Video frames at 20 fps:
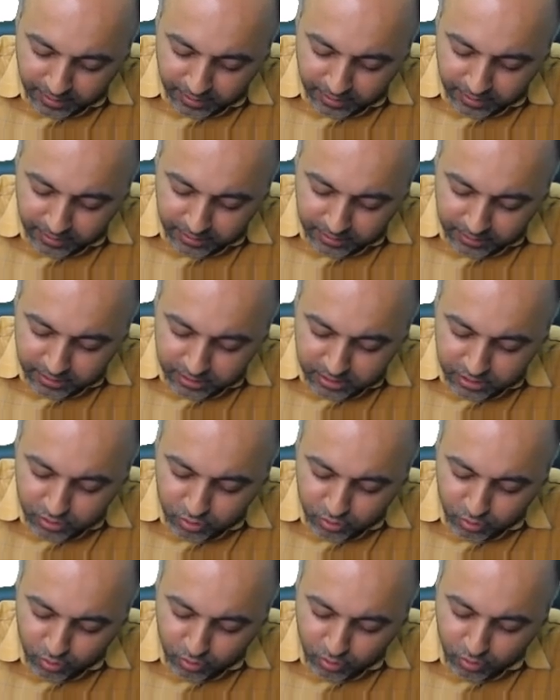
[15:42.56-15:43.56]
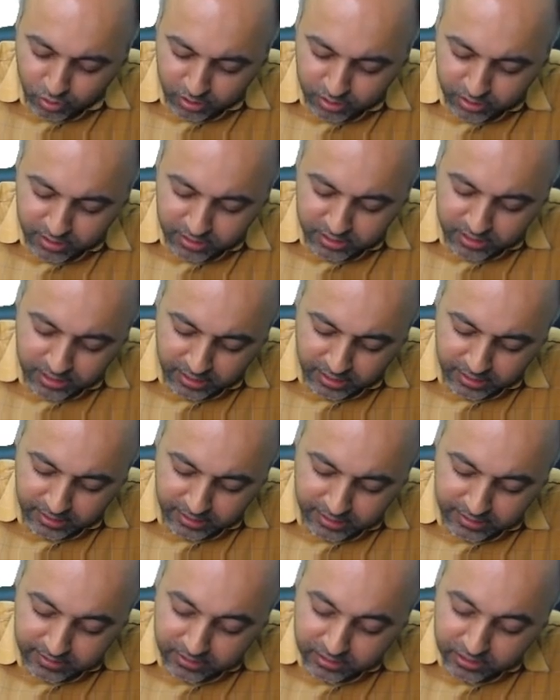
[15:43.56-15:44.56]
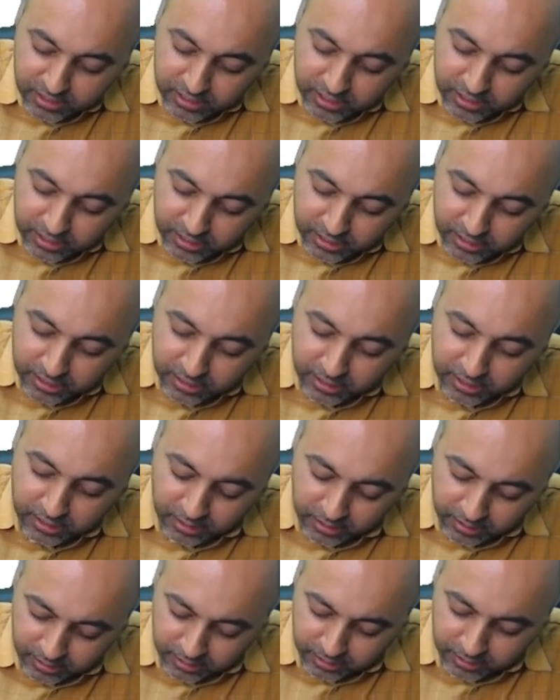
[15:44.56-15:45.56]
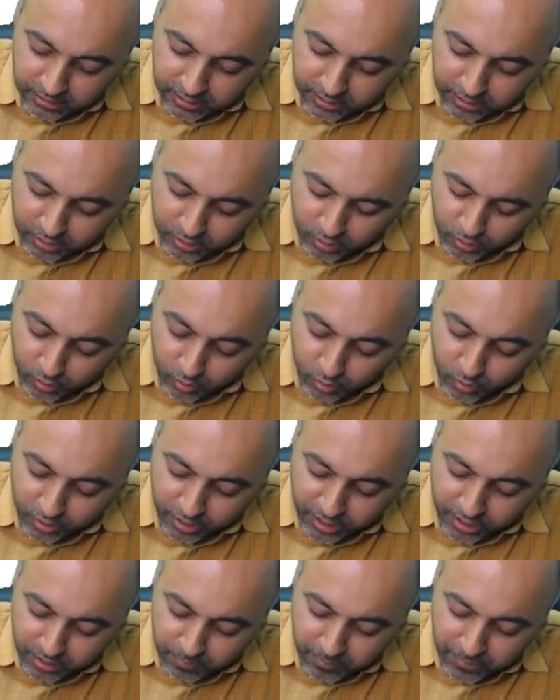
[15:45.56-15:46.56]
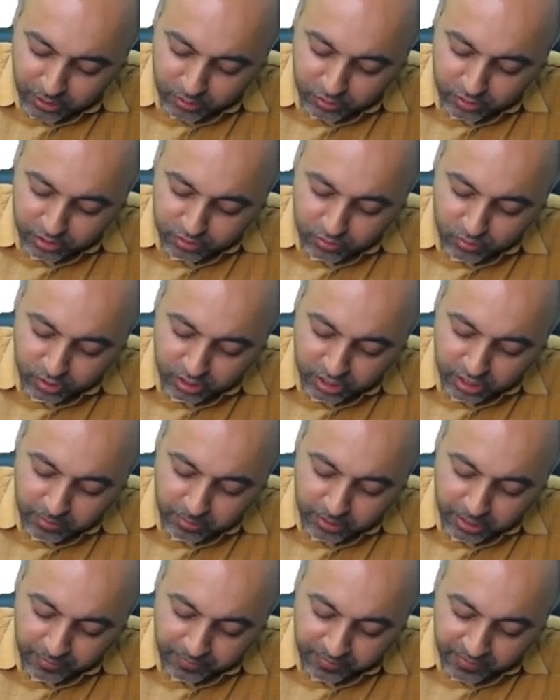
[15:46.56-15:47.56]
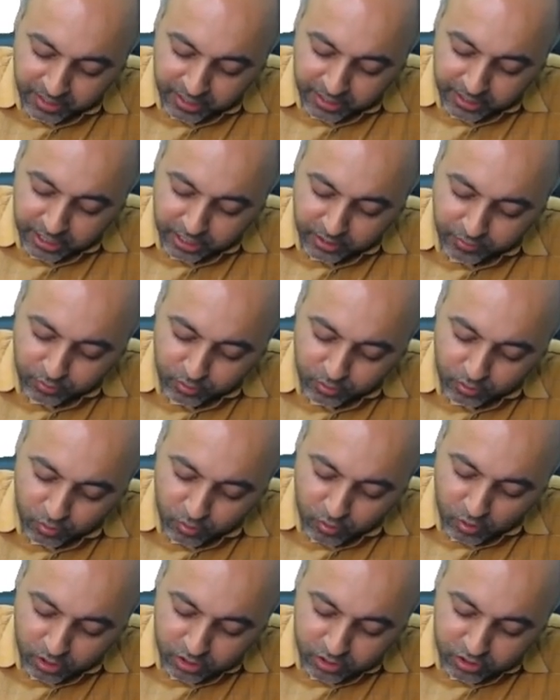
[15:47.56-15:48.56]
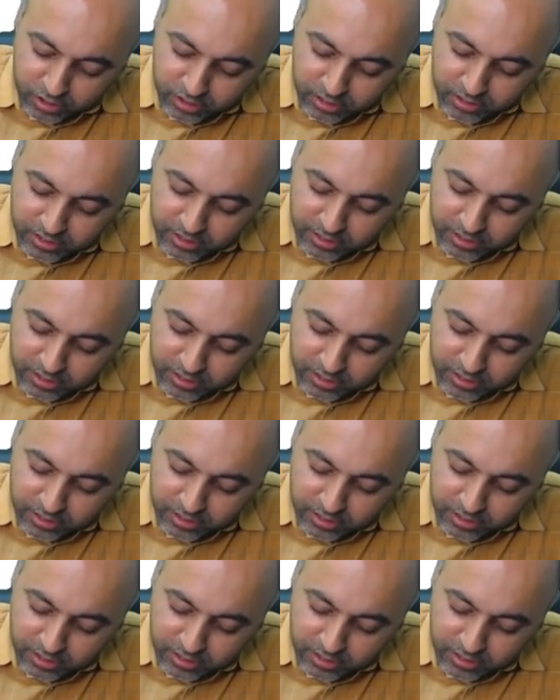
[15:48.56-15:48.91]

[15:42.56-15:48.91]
and this pseudo Gaucher cell is seen in the chronic myelogenous leukemia. Therefore, Gaucher